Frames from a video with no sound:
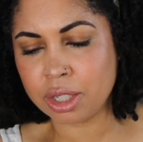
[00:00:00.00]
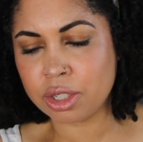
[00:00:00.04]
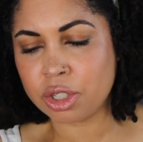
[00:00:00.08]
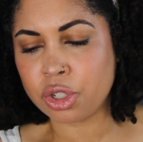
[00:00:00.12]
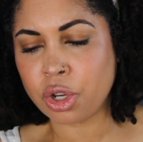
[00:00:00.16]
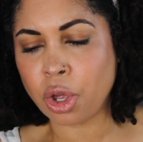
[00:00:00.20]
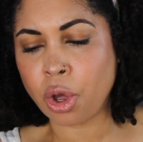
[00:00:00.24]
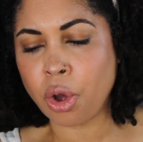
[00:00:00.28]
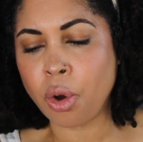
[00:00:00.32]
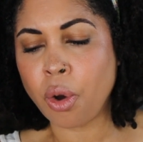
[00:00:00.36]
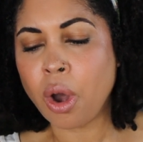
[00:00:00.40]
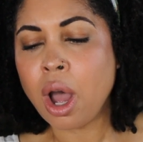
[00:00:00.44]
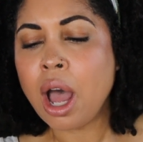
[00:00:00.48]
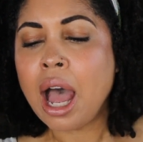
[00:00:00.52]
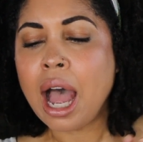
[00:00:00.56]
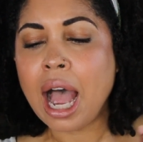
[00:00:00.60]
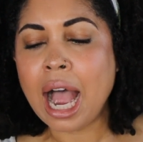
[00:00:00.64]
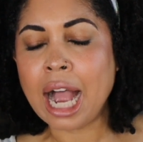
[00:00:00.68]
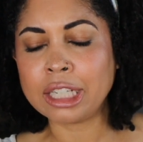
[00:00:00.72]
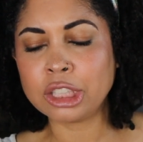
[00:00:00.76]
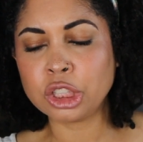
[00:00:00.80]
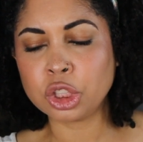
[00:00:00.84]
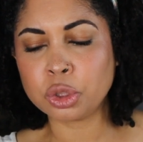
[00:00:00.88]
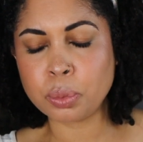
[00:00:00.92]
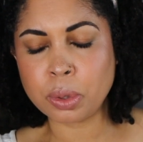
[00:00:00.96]
So
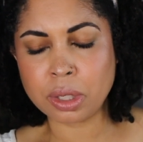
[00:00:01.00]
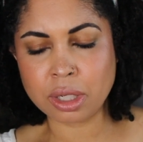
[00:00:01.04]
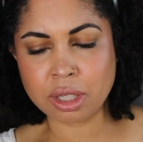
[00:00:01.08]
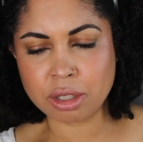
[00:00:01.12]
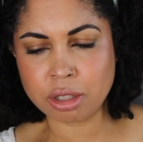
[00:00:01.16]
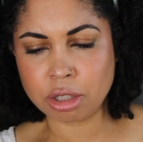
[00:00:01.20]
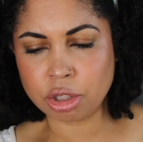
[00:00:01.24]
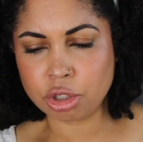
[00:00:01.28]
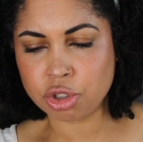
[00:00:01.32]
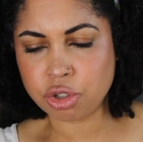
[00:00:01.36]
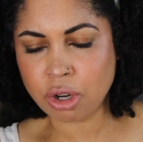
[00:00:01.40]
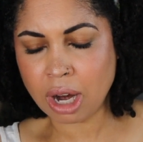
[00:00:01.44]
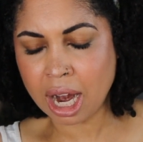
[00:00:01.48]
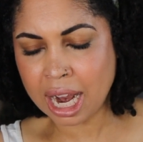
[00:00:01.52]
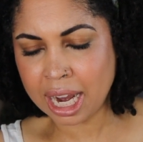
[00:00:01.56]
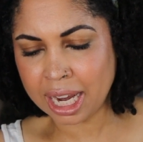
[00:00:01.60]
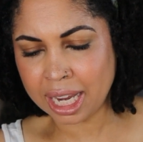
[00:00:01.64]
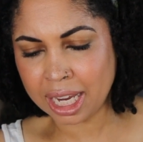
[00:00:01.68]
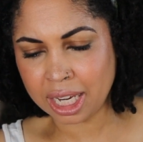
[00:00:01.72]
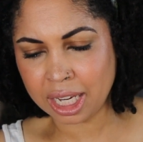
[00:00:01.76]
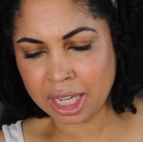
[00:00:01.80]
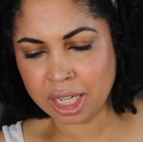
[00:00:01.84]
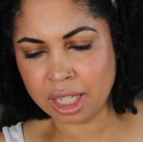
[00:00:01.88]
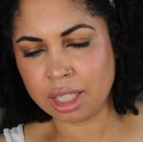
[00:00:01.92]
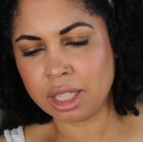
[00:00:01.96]
I just wanted to try
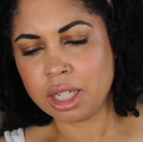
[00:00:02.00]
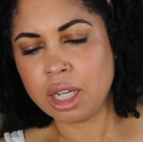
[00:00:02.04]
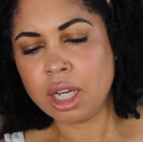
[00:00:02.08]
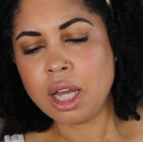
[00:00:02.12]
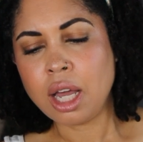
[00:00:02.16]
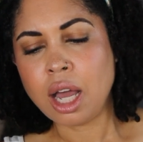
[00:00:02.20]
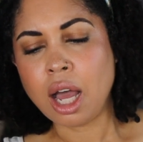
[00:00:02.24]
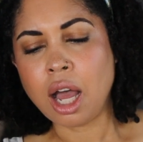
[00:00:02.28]
it.